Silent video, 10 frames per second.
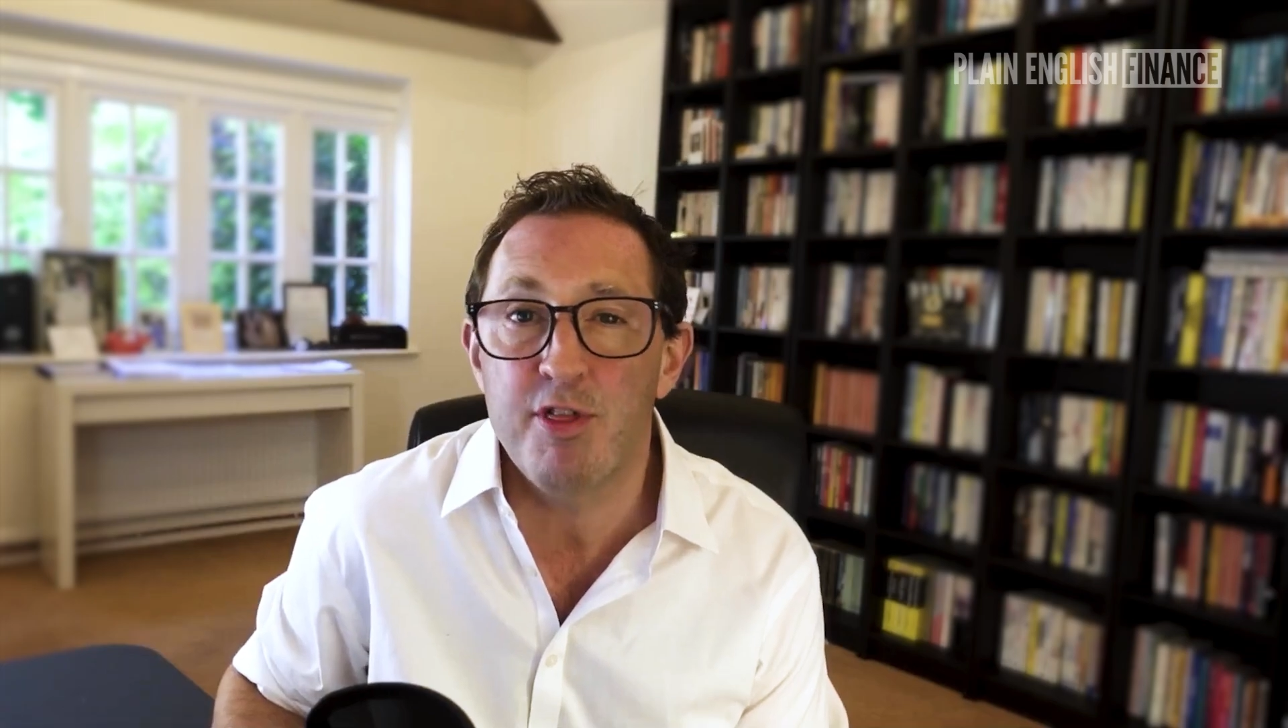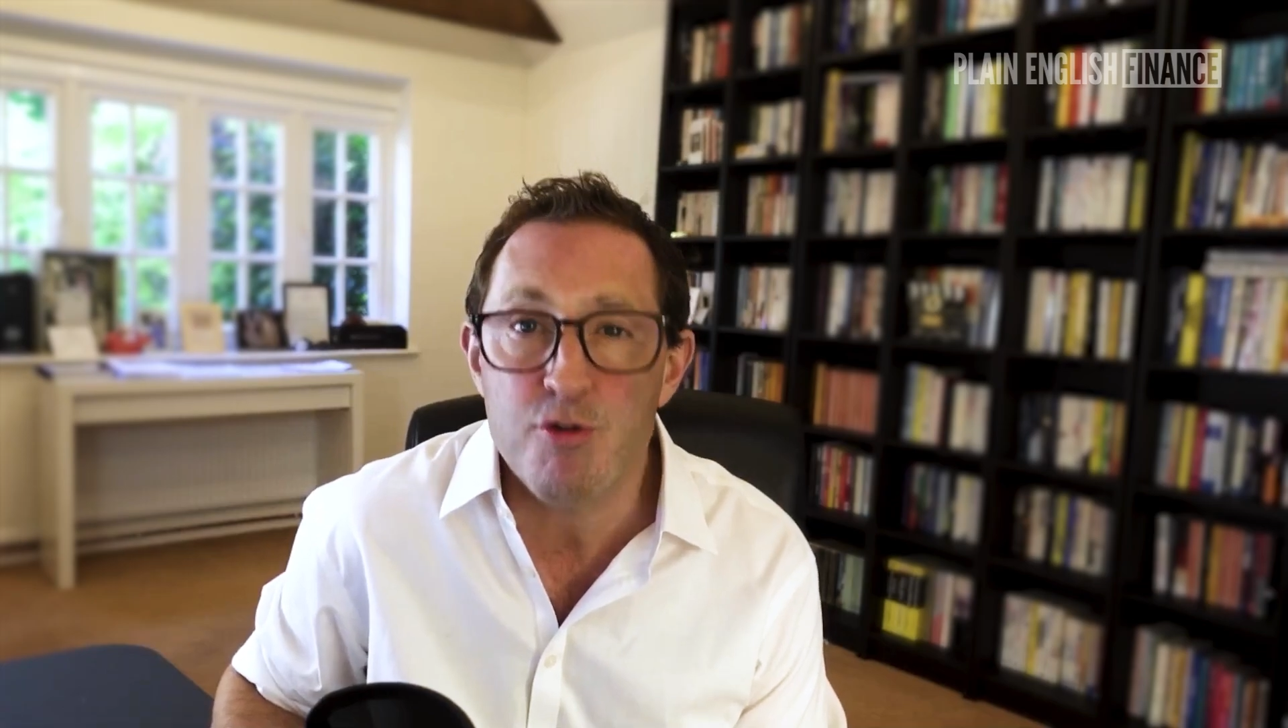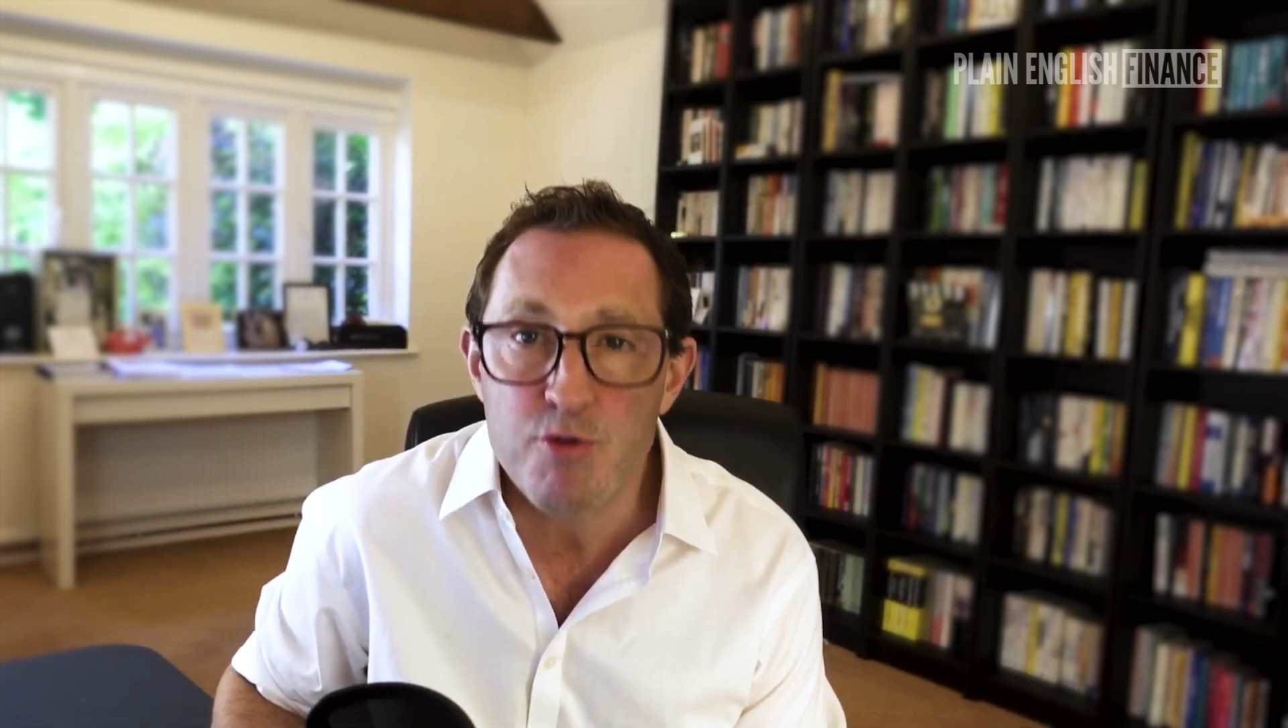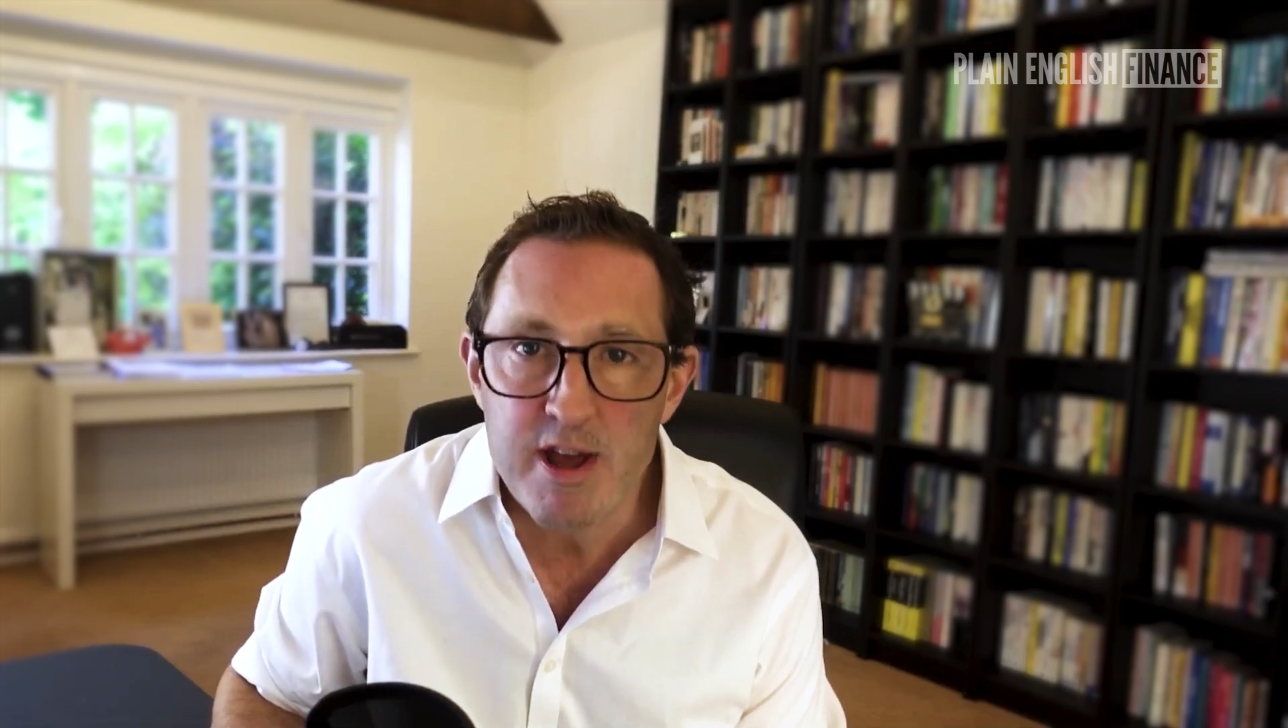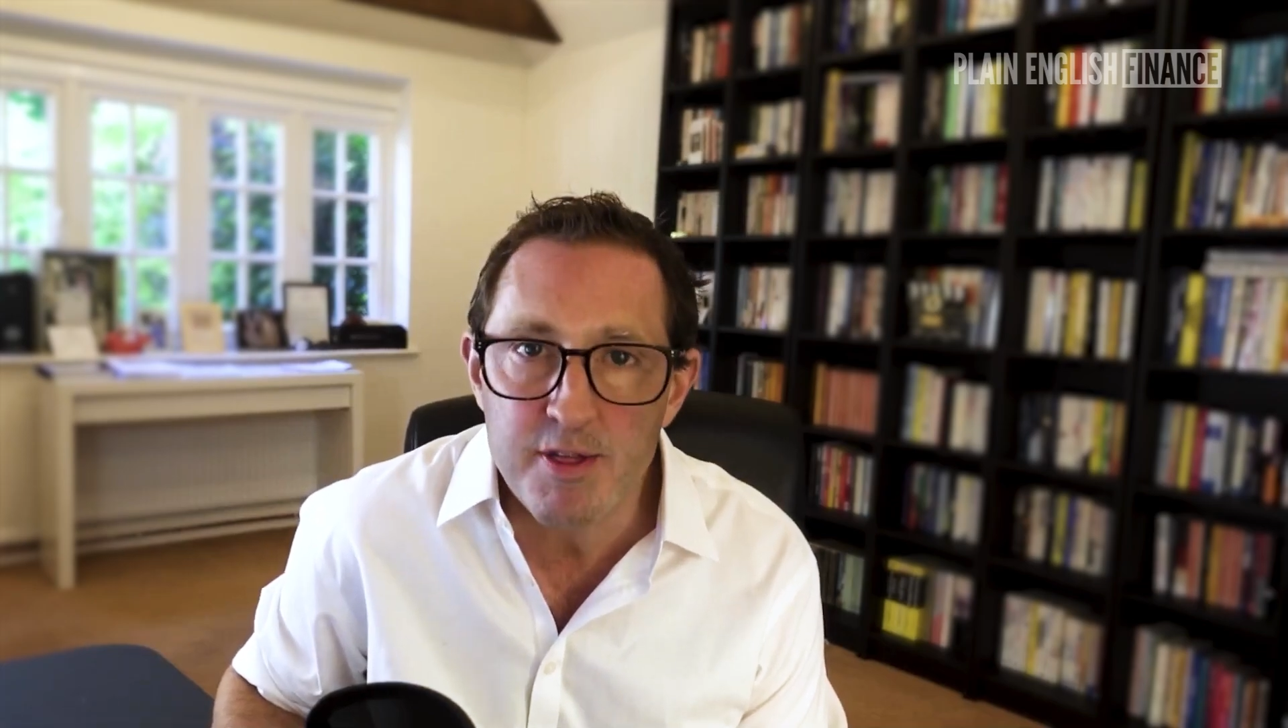
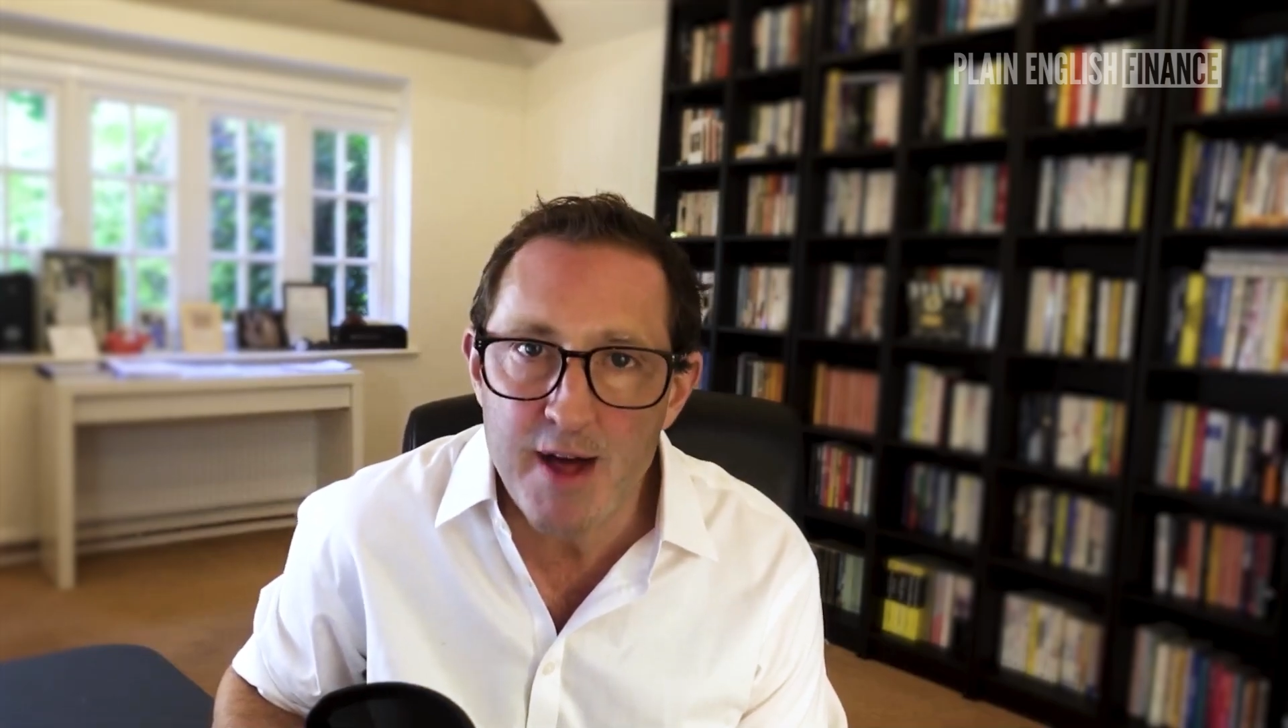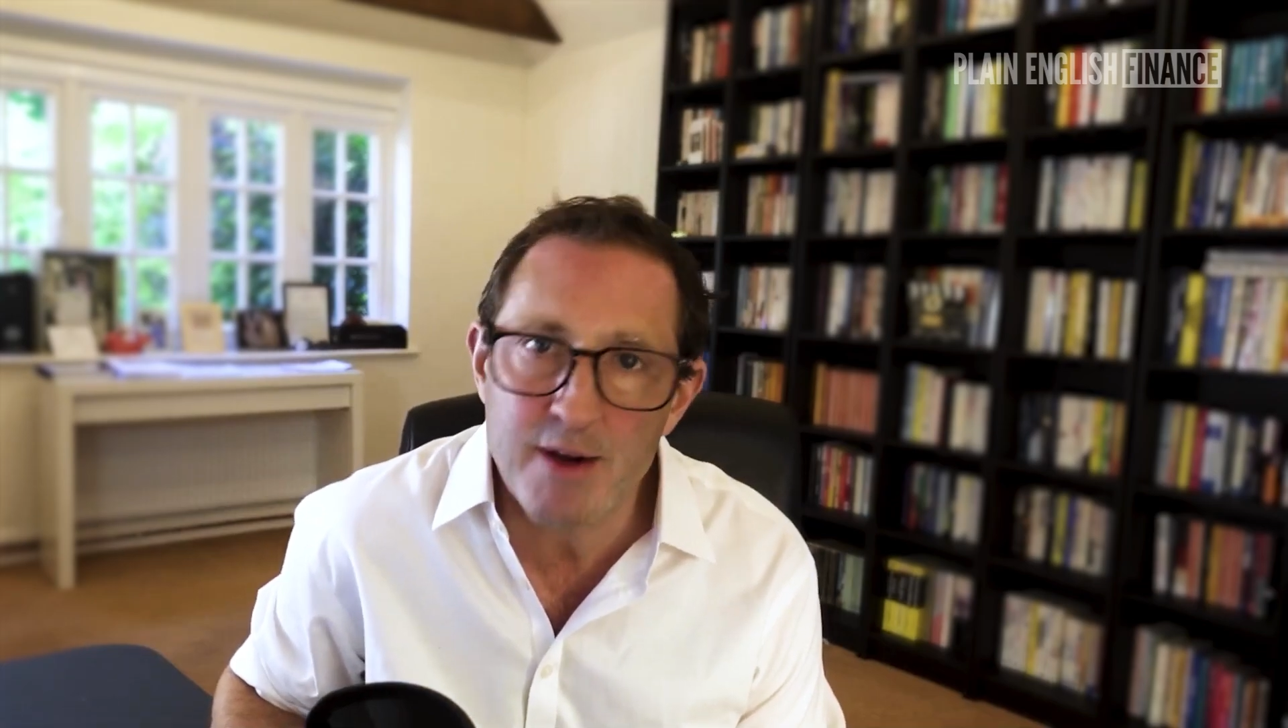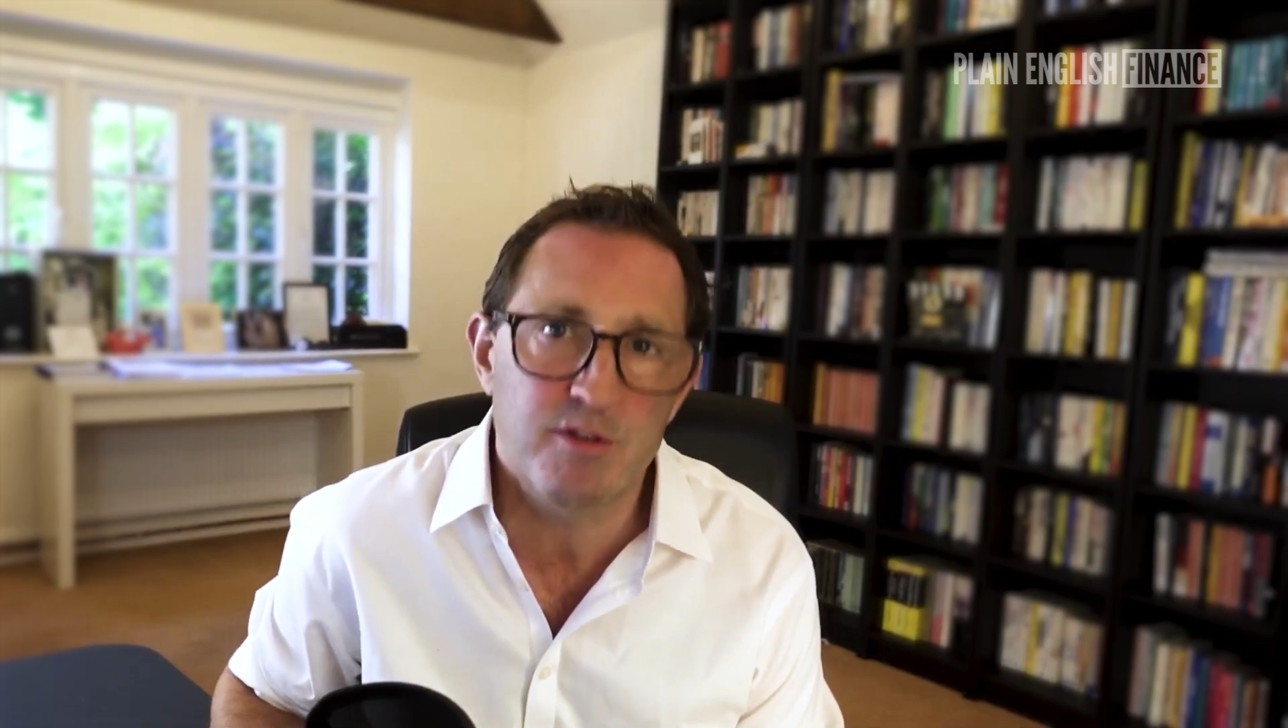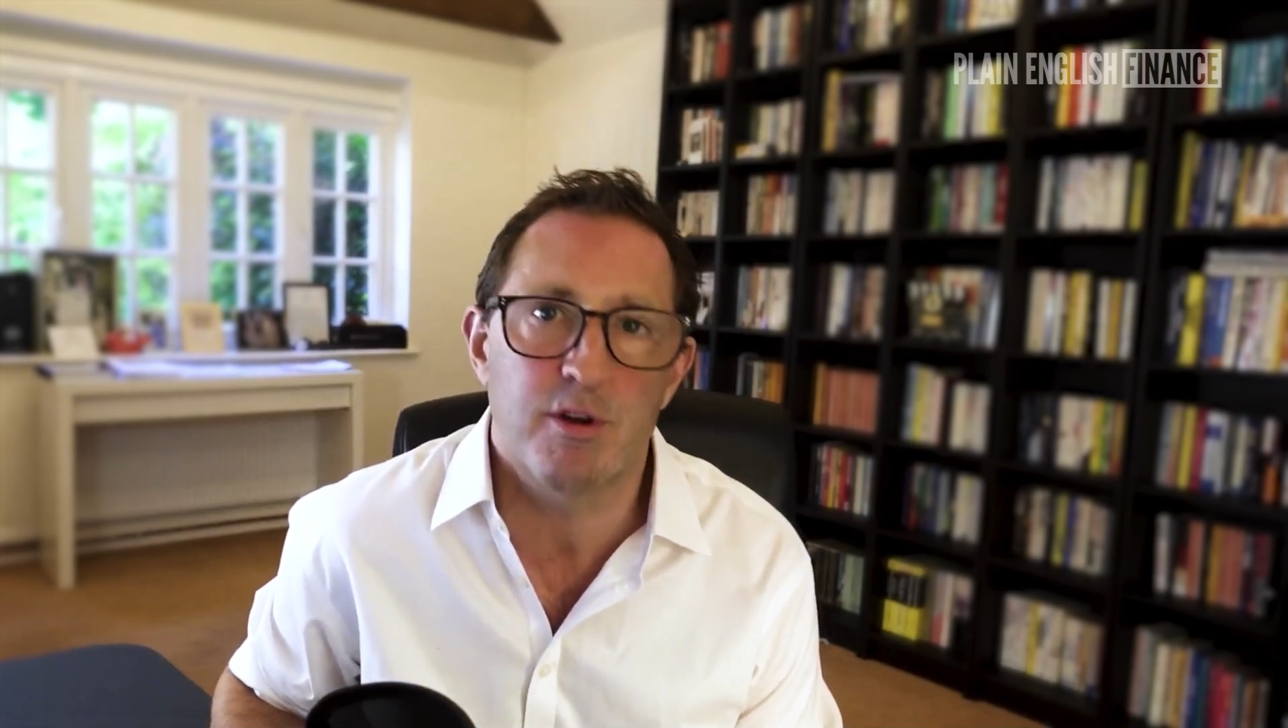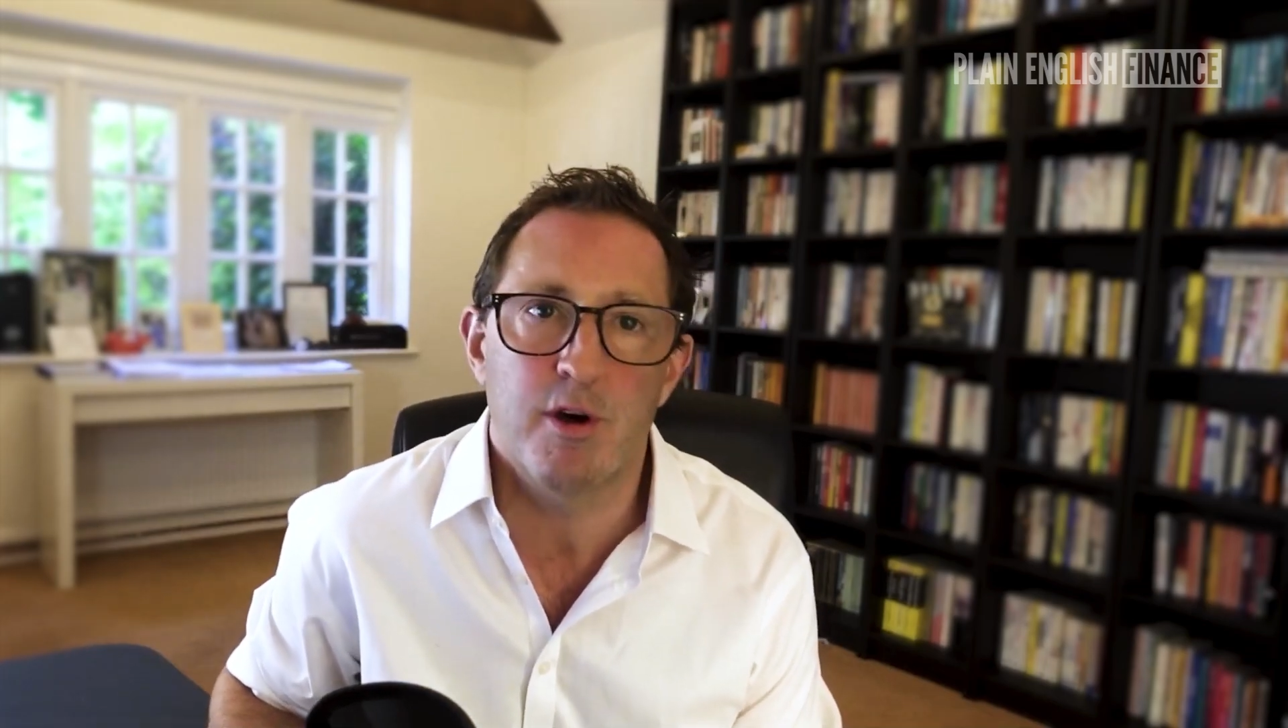
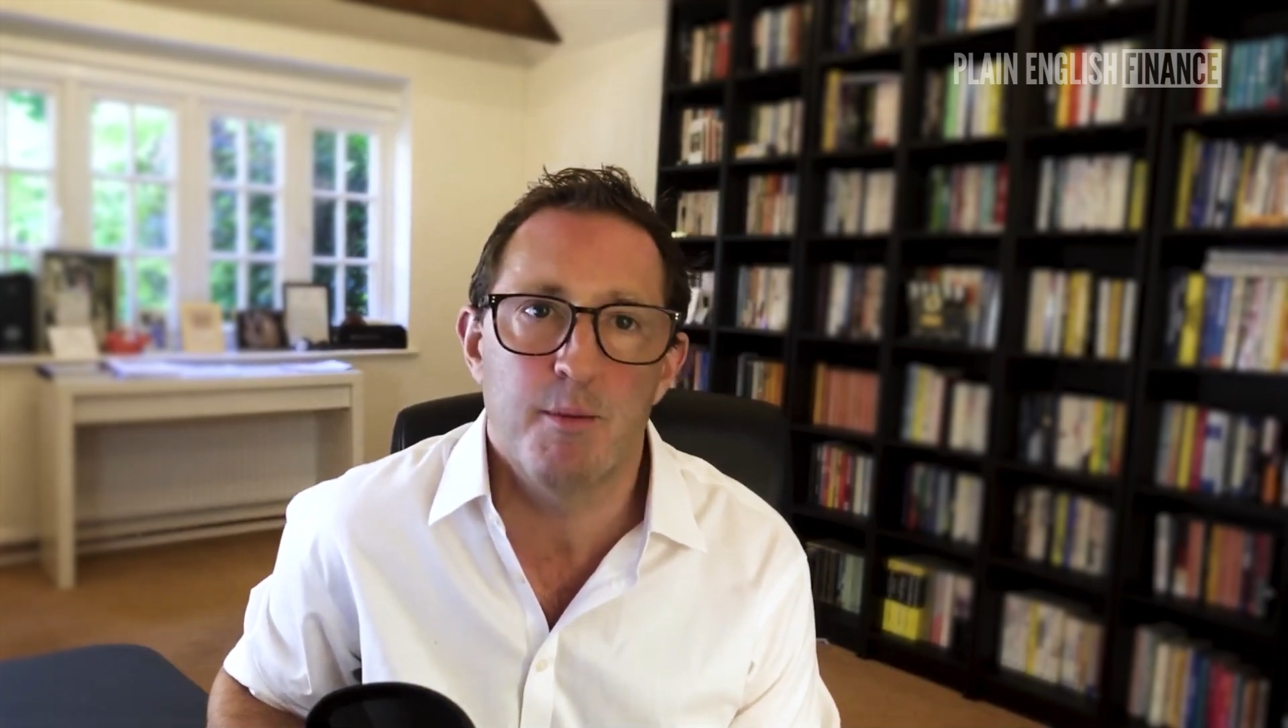3,000